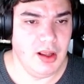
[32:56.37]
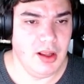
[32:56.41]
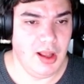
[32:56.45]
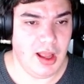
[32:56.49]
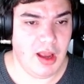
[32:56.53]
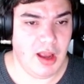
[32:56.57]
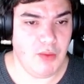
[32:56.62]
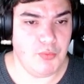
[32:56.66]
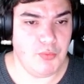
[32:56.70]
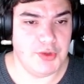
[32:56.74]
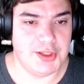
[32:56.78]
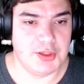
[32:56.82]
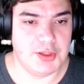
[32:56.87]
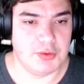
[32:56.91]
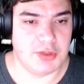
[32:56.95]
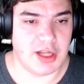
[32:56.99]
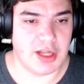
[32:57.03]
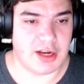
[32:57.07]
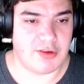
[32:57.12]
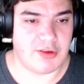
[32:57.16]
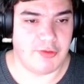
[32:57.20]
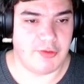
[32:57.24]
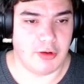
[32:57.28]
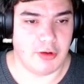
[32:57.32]
And we do
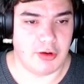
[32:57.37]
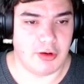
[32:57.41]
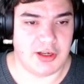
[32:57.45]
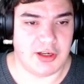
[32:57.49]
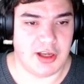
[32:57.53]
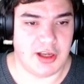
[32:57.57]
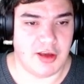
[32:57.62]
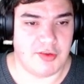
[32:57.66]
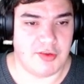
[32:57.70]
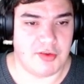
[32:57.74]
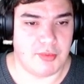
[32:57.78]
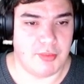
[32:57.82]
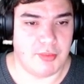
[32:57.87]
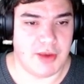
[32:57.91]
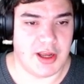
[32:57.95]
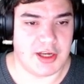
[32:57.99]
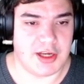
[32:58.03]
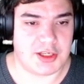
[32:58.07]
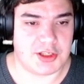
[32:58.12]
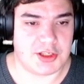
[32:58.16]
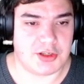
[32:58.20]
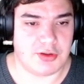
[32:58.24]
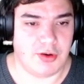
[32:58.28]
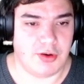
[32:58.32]
that for the other
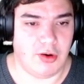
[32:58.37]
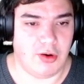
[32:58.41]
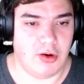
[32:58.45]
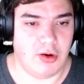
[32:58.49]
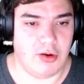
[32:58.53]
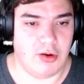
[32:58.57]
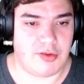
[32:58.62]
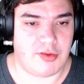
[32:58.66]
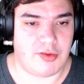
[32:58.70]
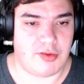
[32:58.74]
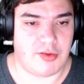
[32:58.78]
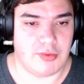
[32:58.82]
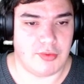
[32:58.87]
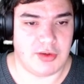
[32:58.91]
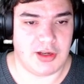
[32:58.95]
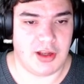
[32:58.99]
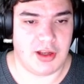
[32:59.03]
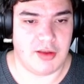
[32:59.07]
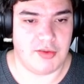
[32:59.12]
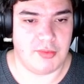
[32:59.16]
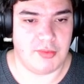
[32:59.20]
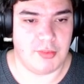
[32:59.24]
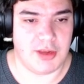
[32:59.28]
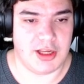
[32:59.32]
match also. The
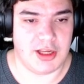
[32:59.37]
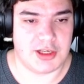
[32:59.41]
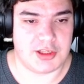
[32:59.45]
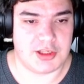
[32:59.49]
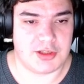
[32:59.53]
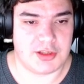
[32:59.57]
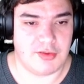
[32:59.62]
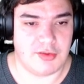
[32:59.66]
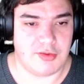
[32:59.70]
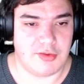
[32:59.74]
other match